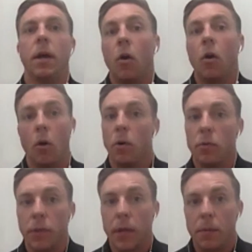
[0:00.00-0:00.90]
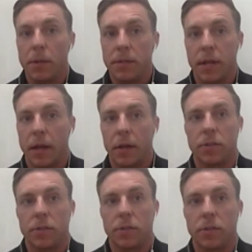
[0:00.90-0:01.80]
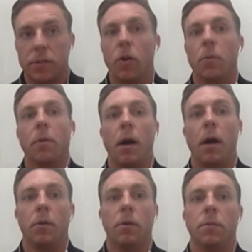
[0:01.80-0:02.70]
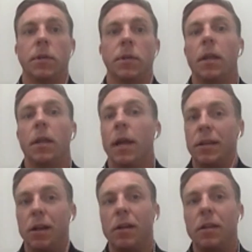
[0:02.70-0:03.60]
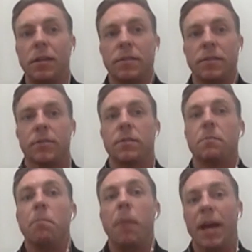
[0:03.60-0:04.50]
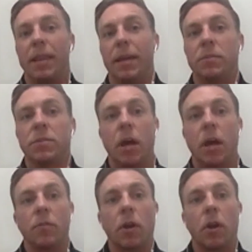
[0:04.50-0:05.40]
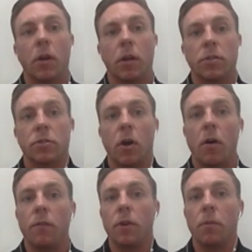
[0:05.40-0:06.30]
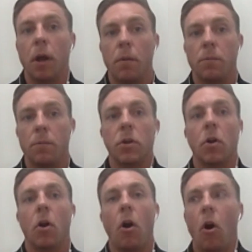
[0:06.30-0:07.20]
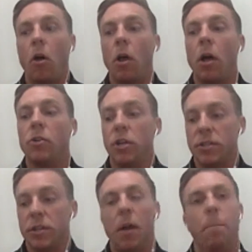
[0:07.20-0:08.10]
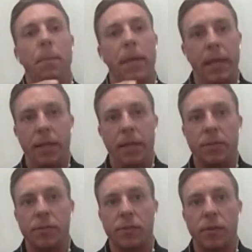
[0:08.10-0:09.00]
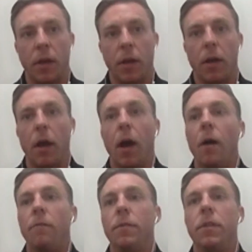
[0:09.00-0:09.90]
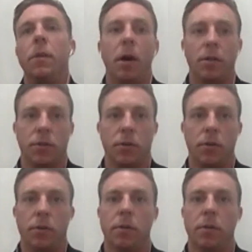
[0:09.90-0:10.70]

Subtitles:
Hormone therapy is not going to solve all your problems. Like none of these things by themselves are going to solve your problems. They're all just a piece of the puzzle.